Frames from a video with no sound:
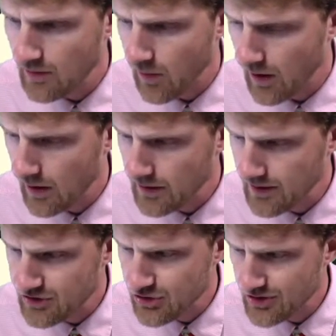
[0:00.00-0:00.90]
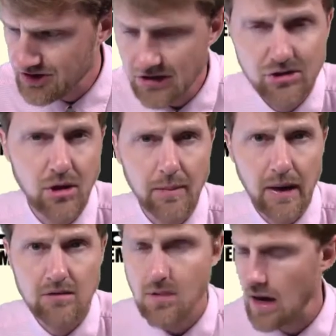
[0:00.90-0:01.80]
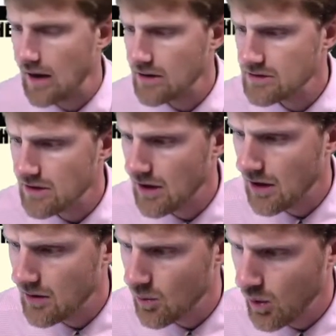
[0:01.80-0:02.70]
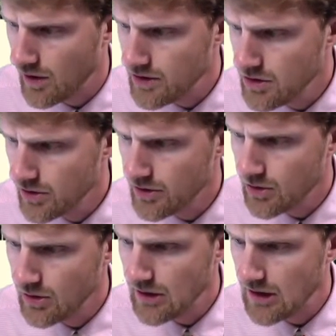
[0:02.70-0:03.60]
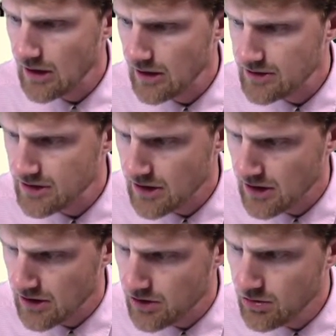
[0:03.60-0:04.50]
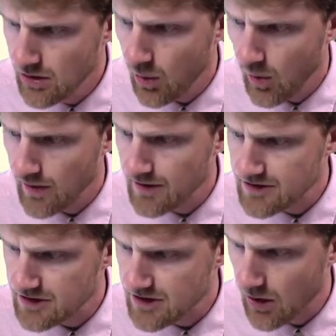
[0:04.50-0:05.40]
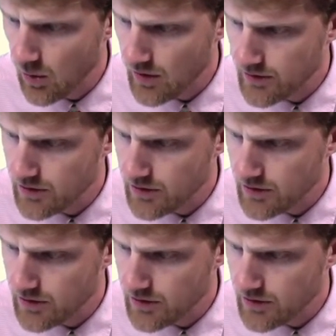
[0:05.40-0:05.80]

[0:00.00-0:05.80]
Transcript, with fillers: Well, because you're a teacher of mathematics, and what you're doing is you know where this is going.